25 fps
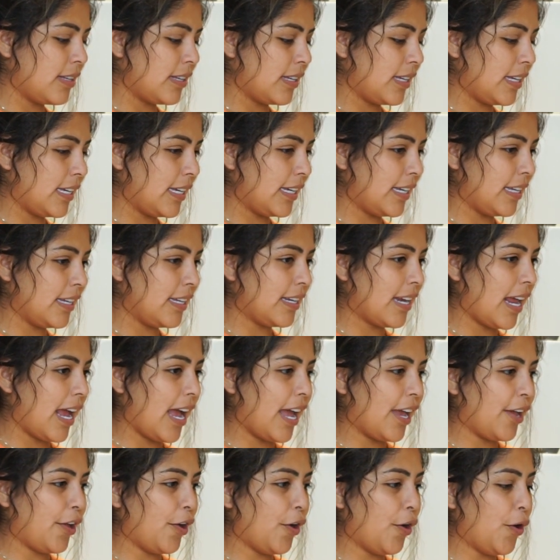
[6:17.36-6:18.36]
and
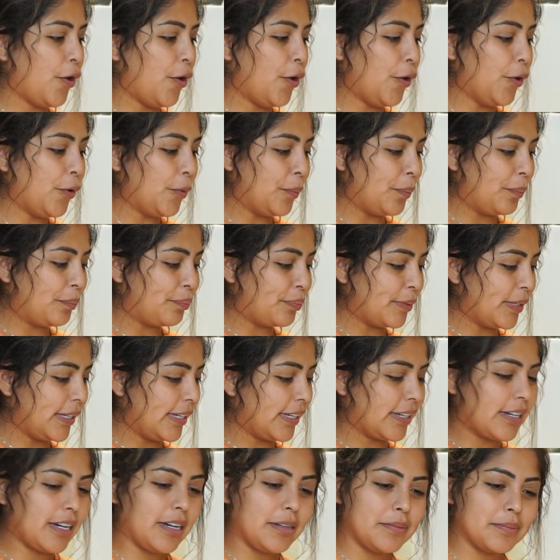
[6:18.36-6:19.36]
I hope
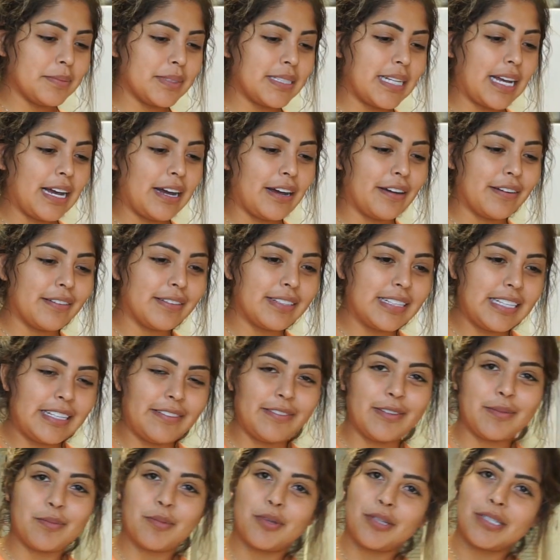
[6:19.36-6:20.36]
it comes out
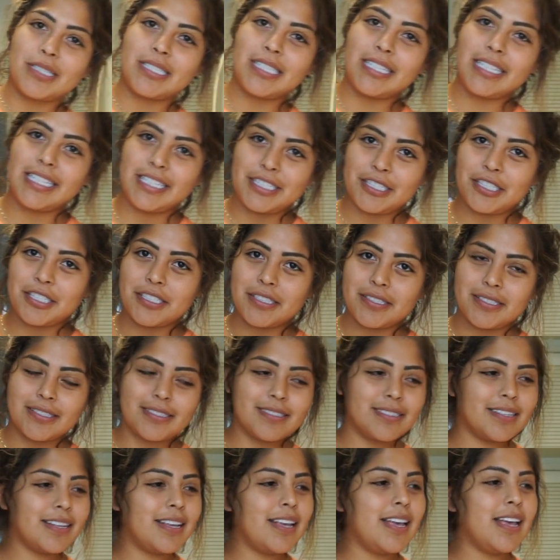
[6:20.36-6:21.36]
even more delicious.
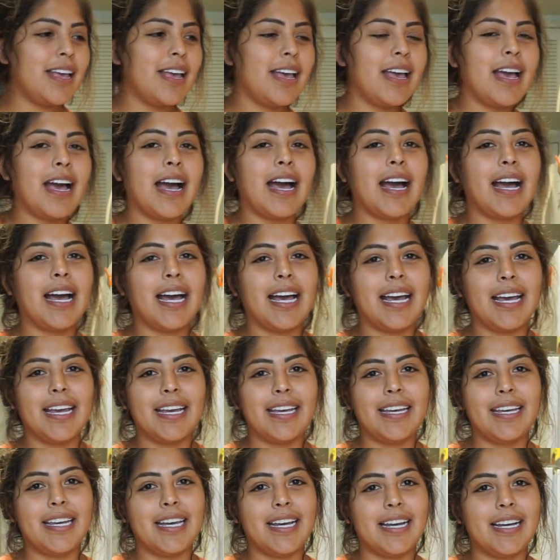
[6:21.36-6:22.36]

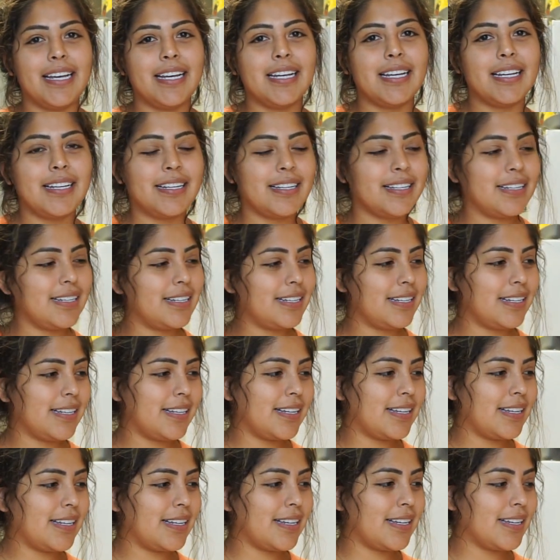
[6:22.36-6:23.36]
I
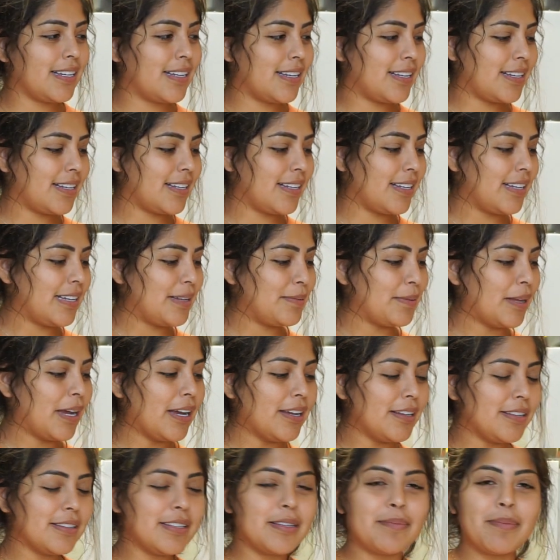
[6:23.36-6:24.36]
am
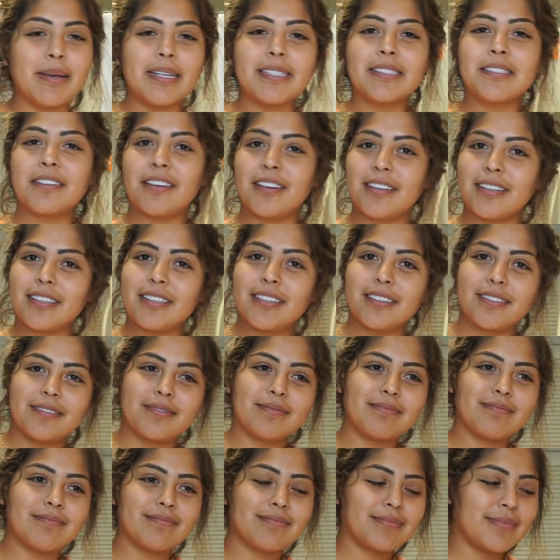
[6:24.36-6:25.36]
not the best cook,
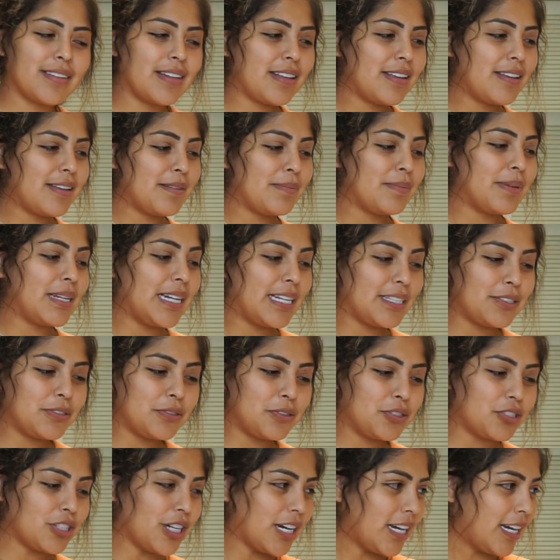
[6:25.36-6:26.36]
but I do
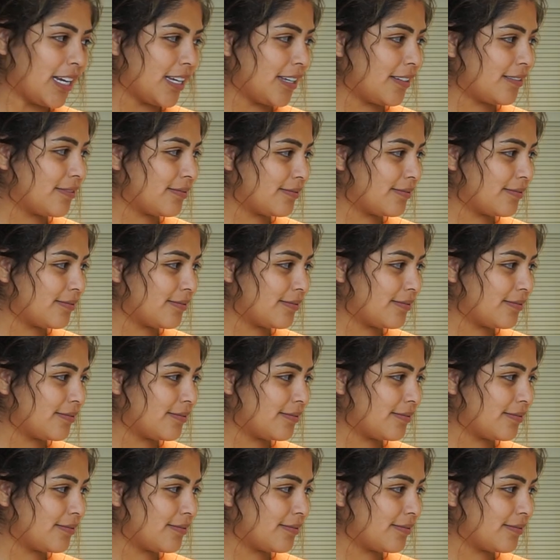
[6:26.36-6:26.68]
try,